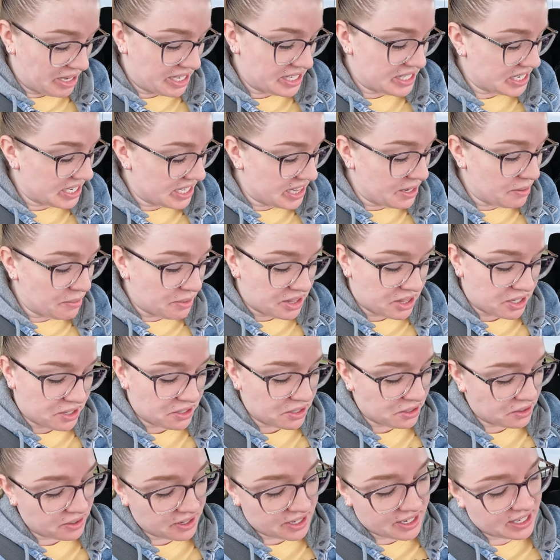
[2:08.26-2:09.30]
basically what
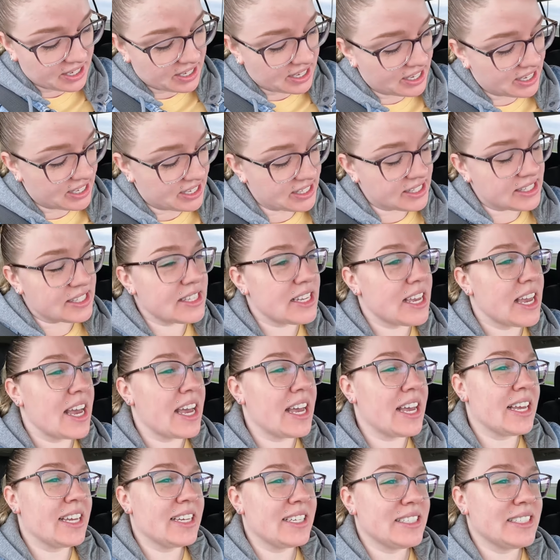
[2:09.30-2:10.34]
they're doing is,
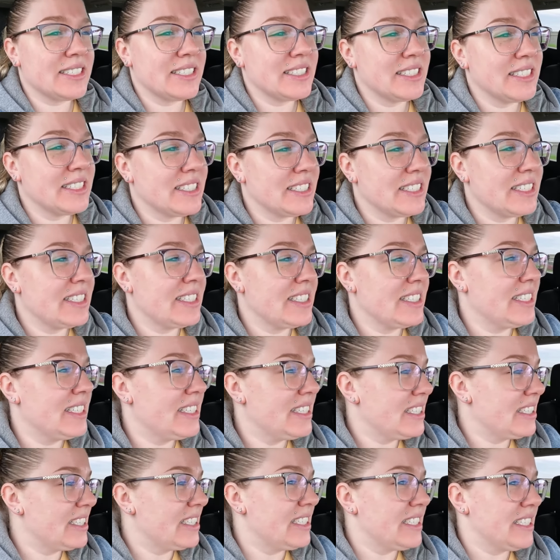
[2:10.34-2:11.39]
uh,
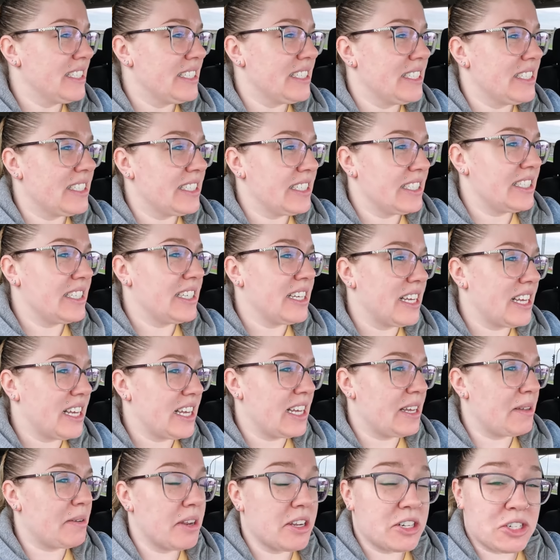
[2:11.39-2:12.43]

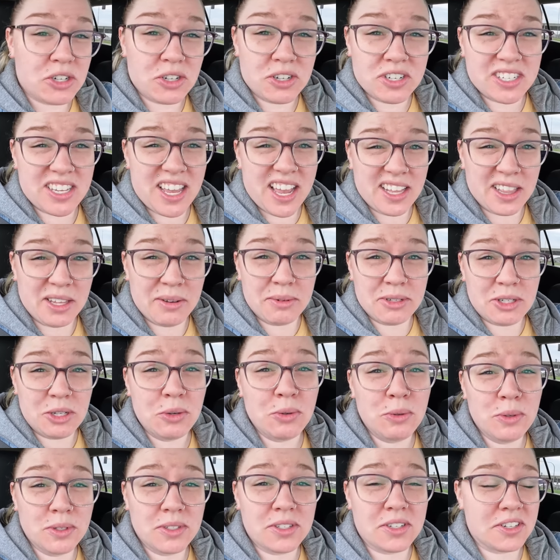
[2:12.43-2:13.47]
I'm not sure exactly what
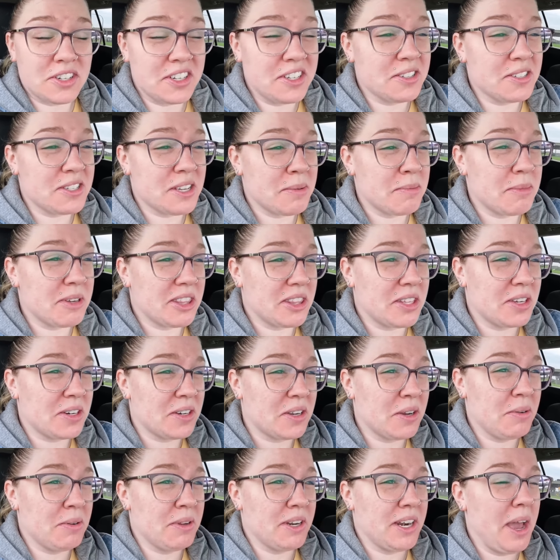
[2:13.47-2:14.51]
tools they're using, but they're
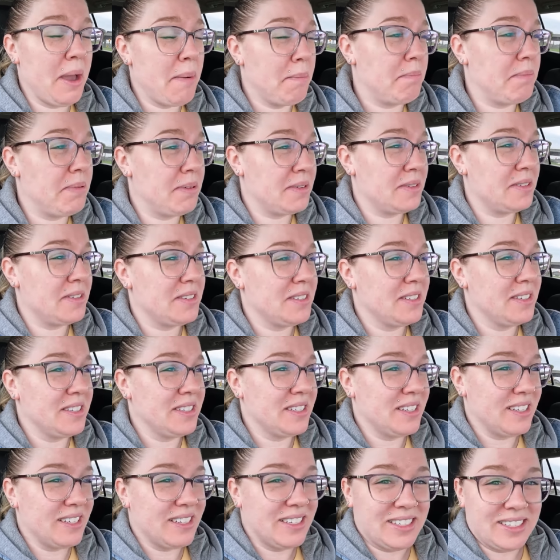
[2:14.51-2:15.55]
going up,
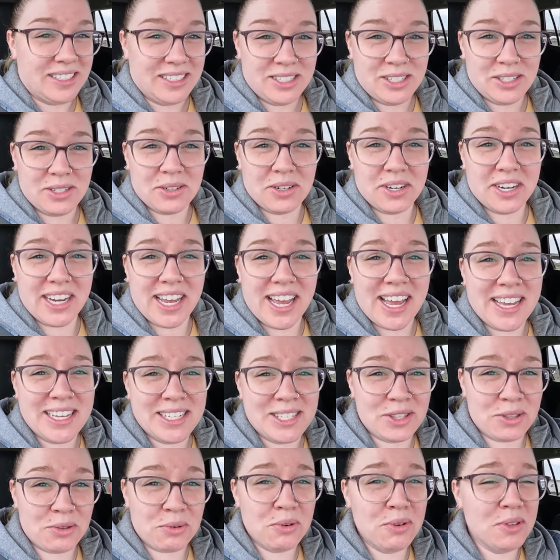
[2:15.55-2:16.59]
sorry
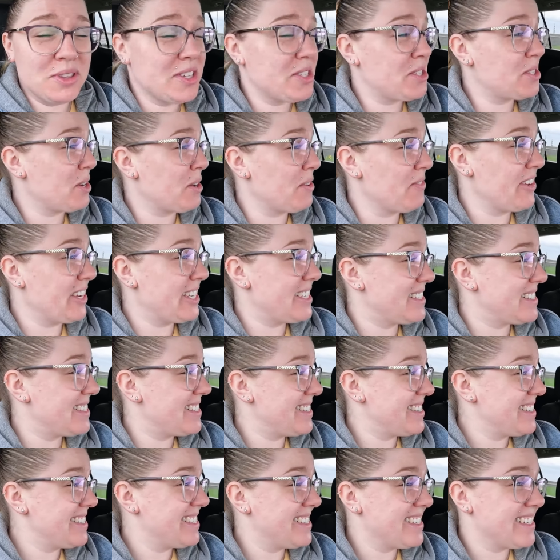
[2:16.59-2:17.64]
guys, through the
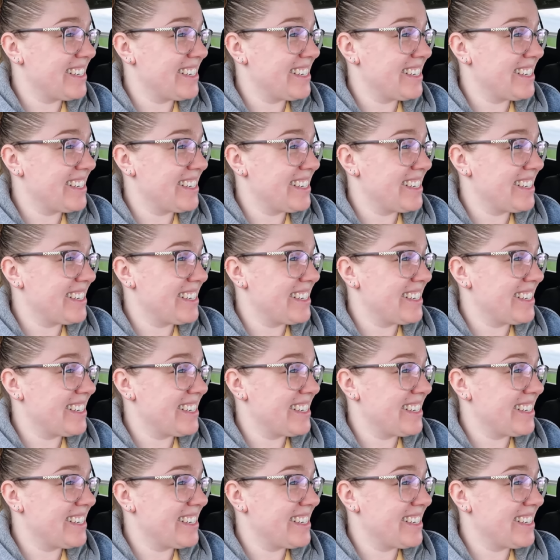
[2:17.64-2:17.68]
cervix